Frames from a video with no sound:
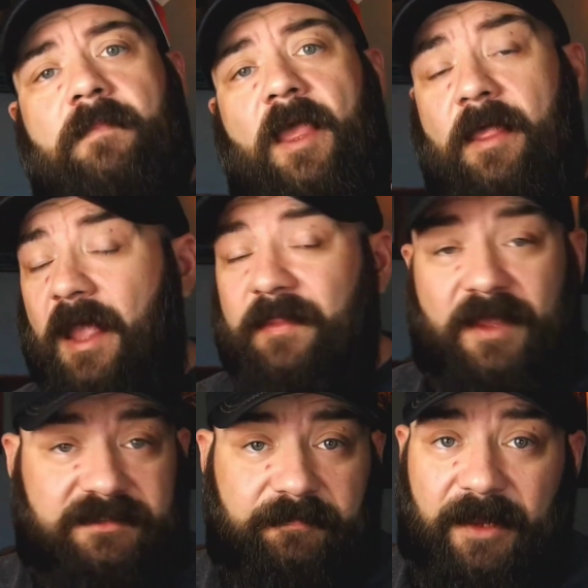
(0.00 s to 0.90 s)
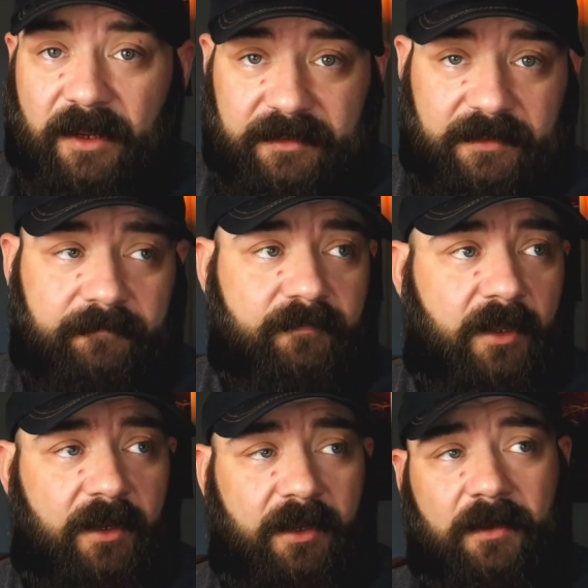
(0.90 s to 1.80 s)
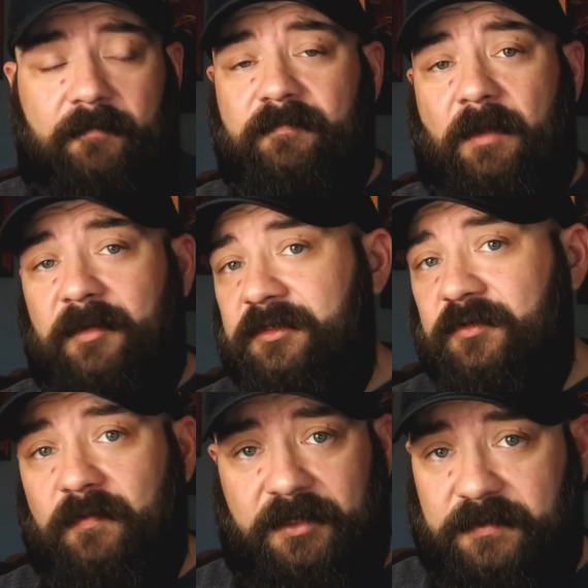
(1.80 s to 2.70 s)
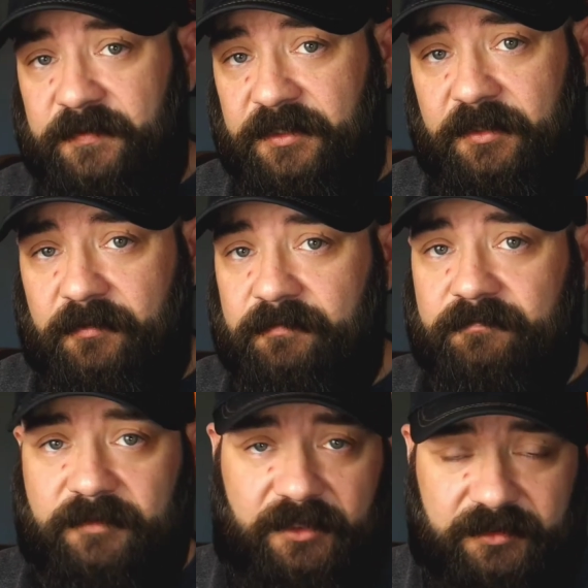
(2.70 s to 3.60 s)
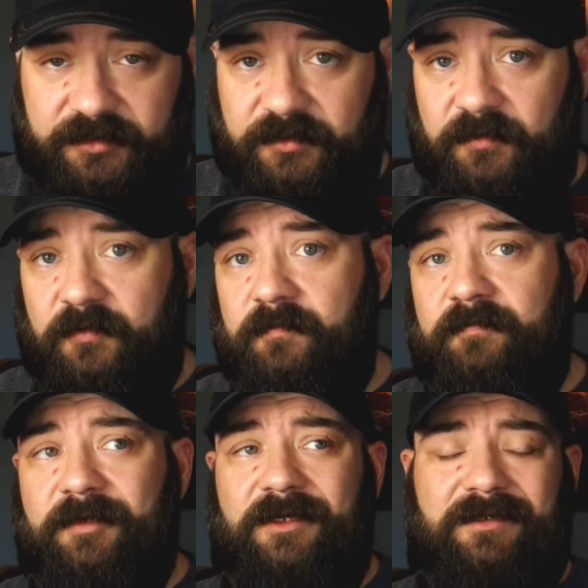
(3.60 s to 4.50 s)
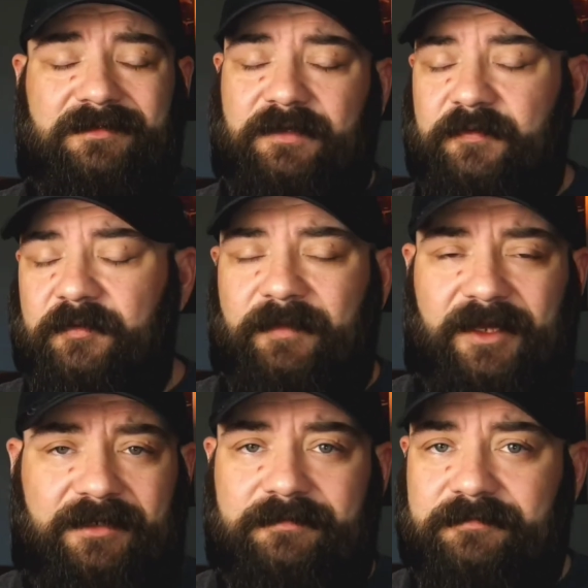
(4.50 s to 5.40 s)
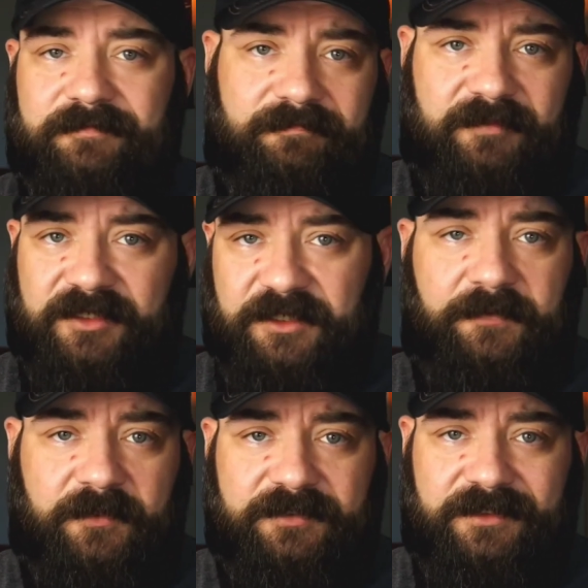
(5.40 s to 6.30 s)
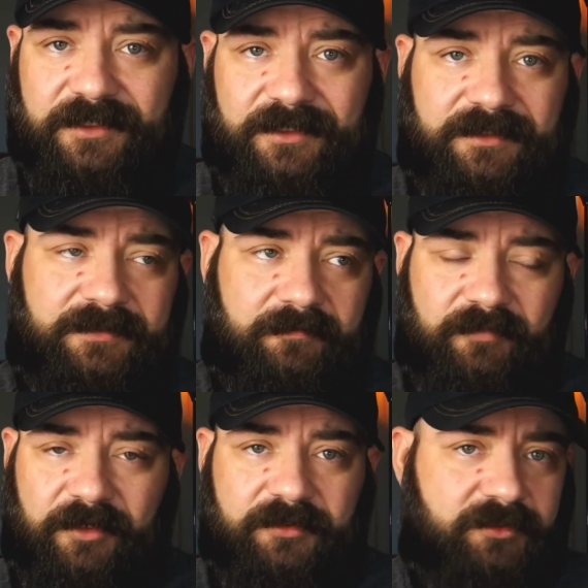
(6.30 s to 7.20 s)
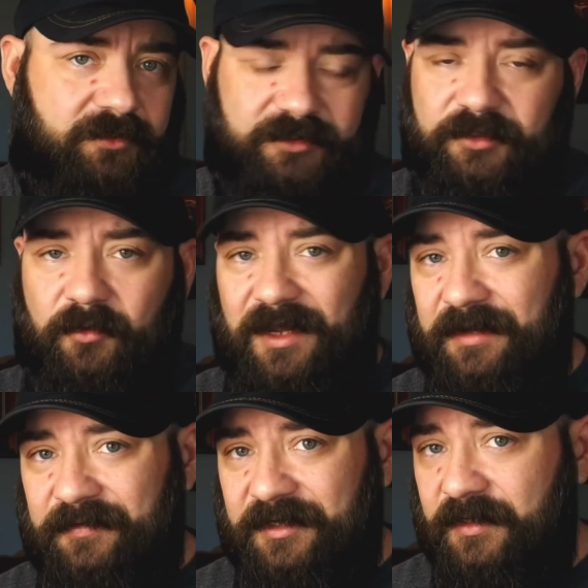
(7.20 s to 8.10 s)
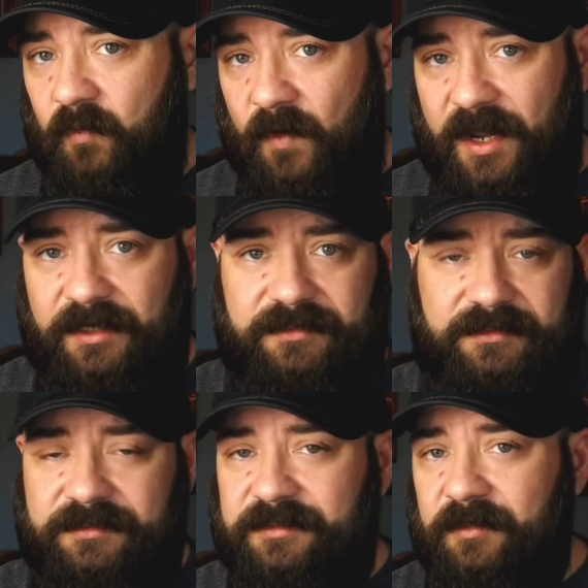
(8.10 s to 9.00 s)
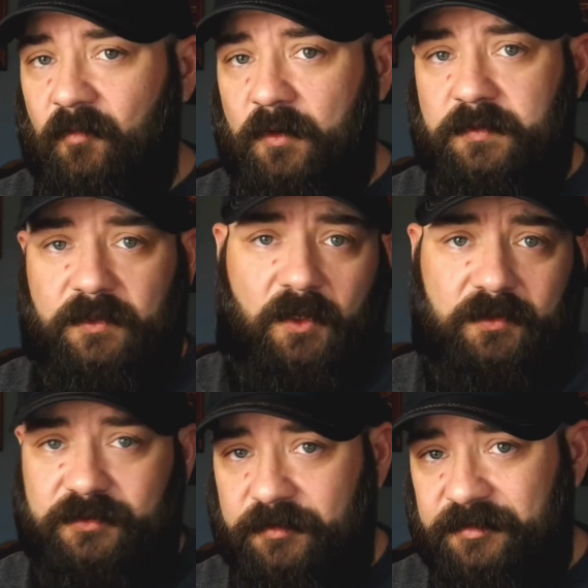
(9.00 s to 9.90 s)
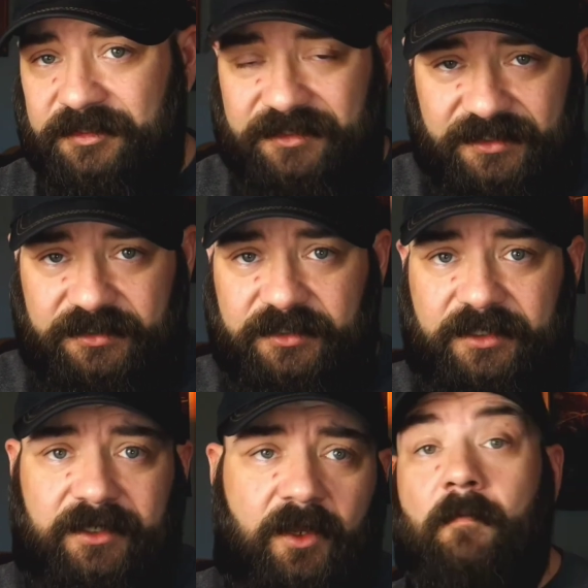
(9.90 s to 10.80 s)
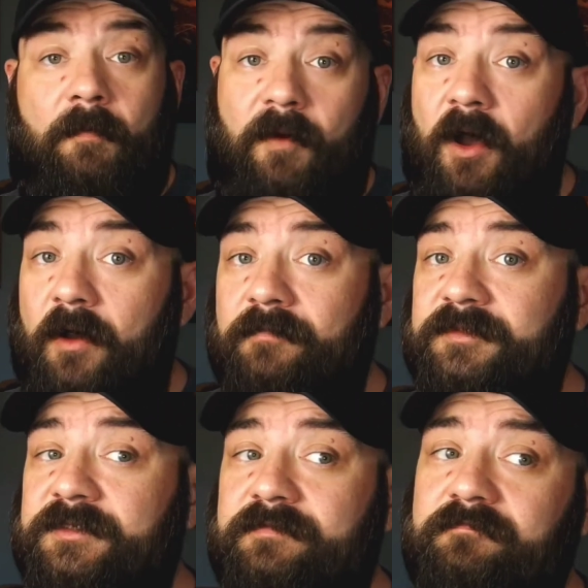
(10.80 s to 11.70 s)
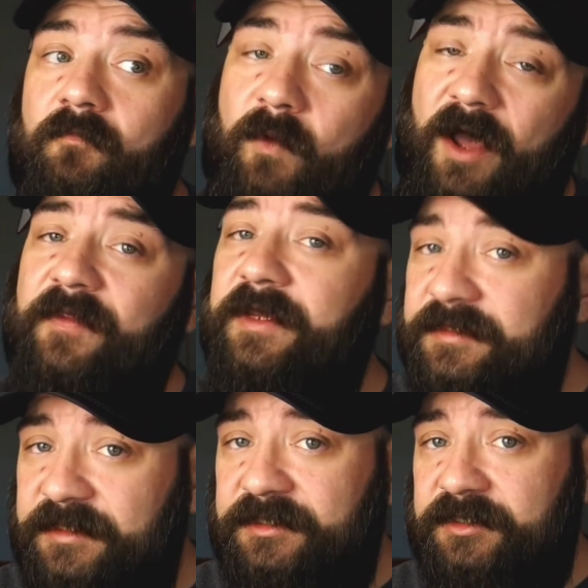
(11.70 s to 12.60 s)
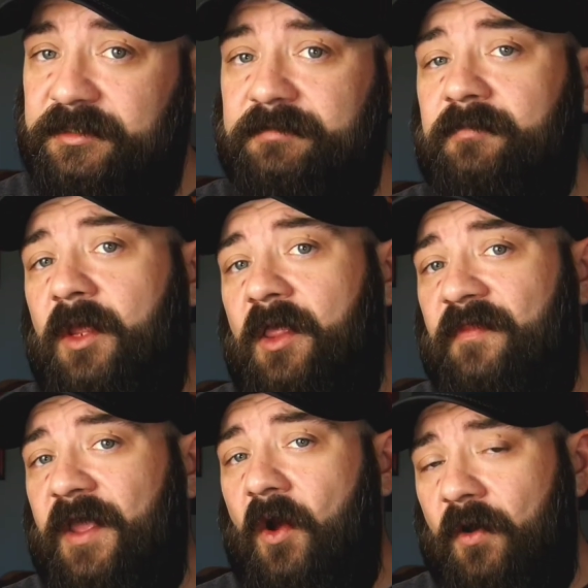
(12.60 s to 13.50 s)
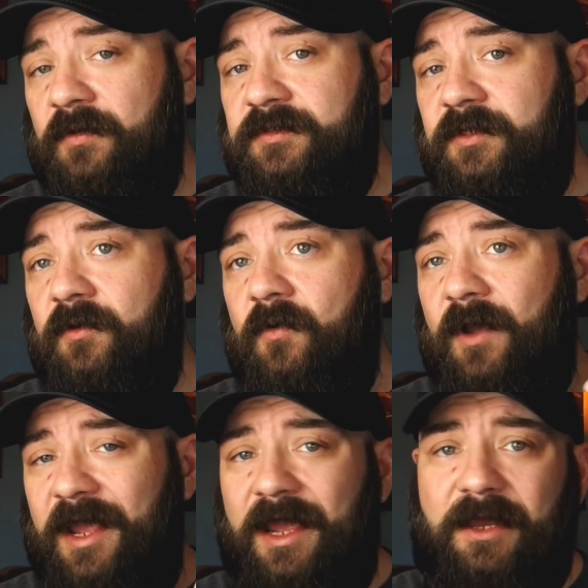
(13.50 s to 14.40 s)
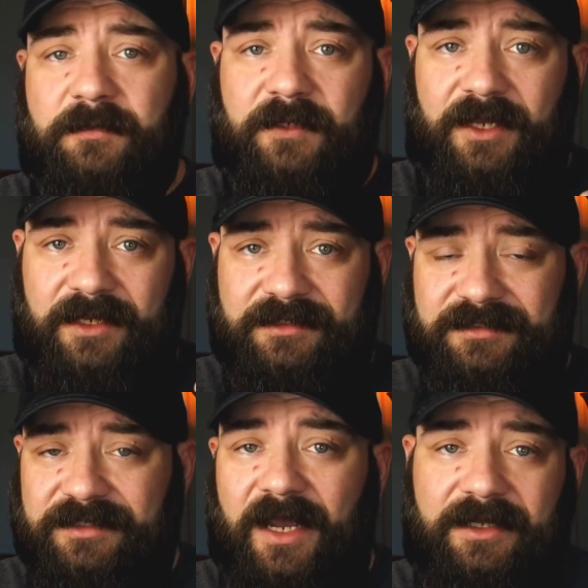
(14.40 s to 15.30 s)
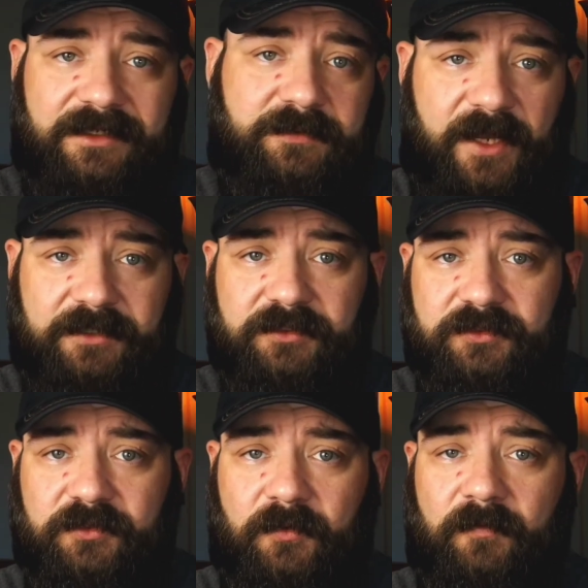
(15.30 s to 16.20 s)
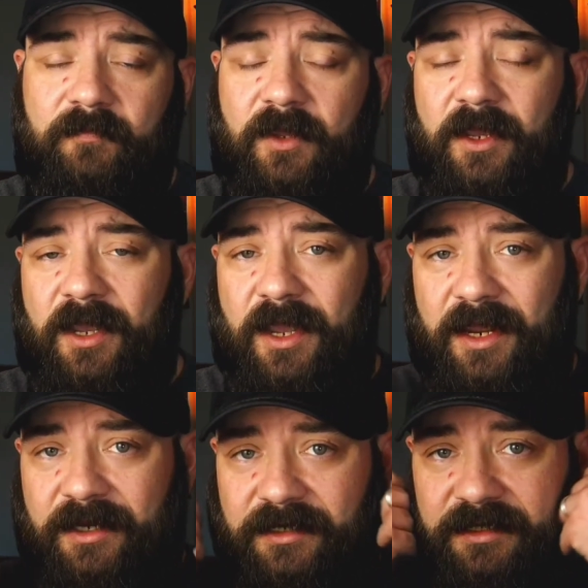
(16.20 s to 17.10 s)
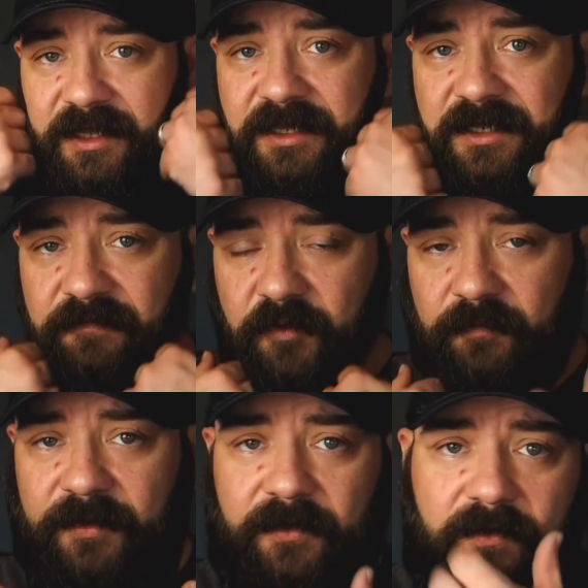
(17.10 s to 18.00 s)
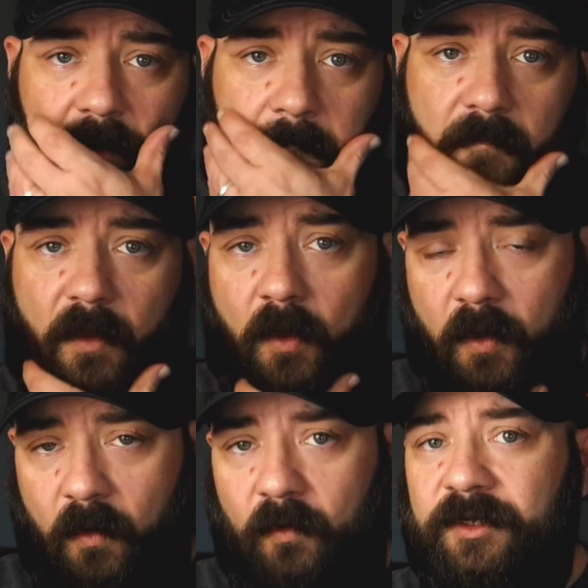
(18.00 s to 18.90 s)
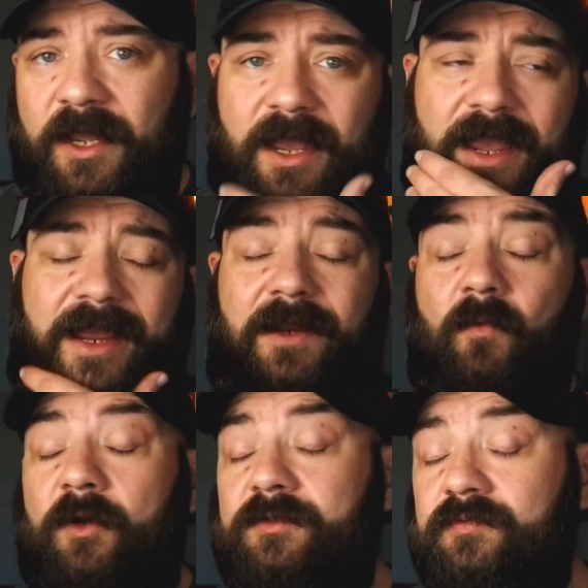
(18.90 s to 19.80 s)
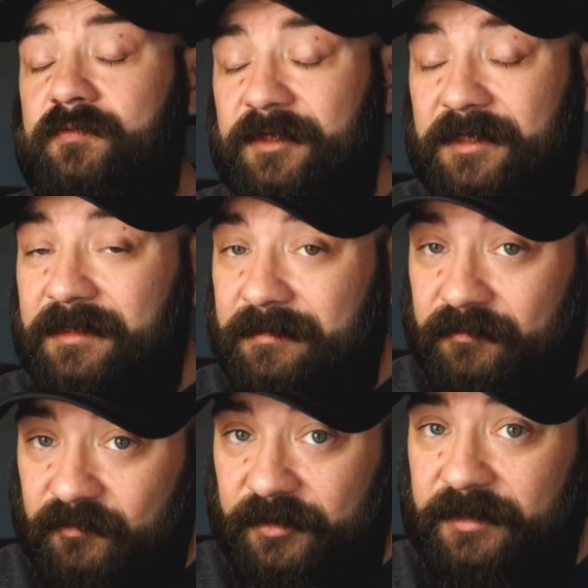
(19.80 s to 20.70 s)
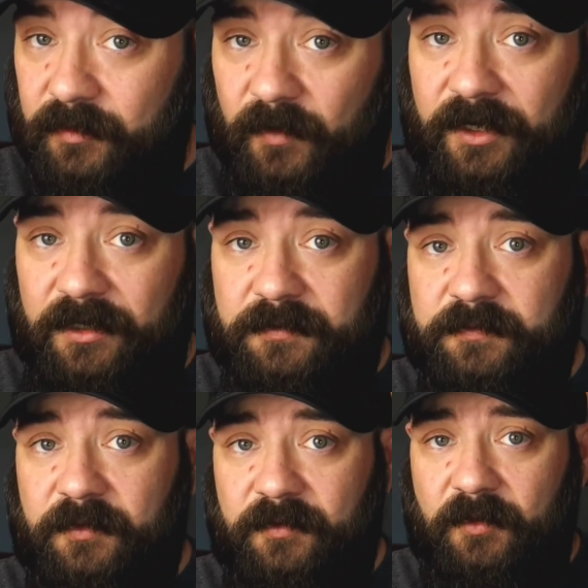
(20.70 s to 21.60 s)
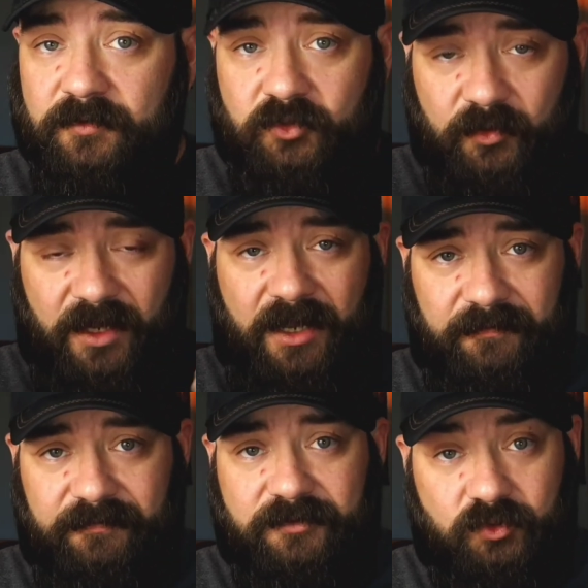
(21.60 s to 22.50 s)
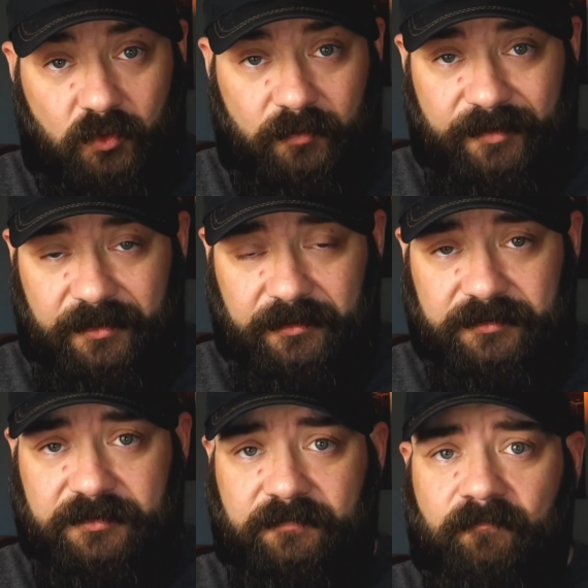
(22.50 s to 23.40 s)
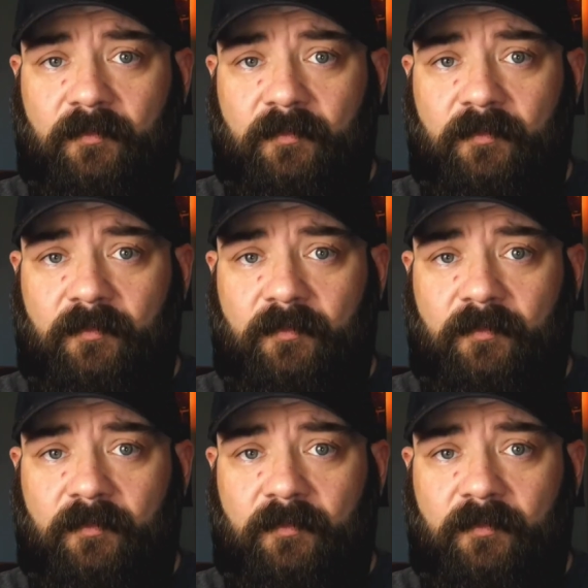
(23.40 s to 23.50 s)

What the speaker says: And that's about it. I'm going to do a butter video here soon, but give you the difference is butters usually don't have any waxes. They're more for long-term conditioning. Balms, while they condition, they also have a styling factor to them, and they give your beard a hold. And it works really, really well for those who have shorter beards.